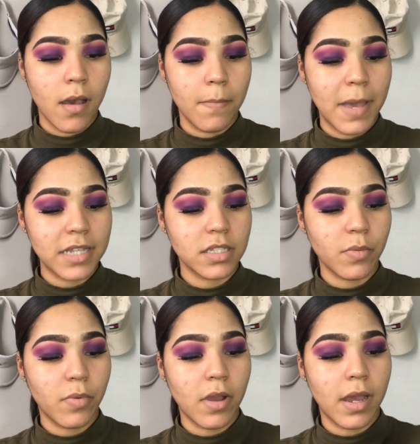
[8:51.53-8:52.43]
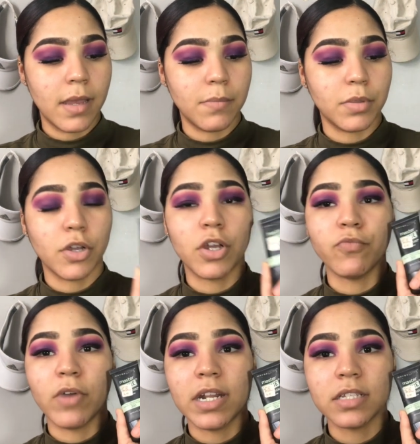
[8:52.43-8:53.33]
Master Prime Blur
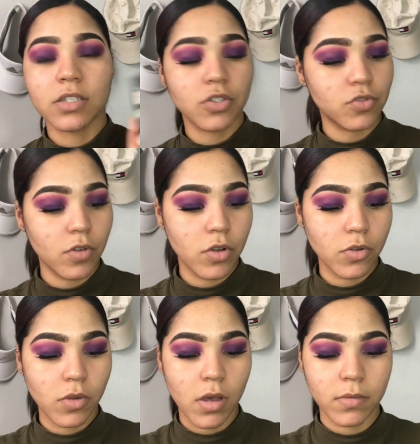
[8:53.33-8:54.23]
and Redness Control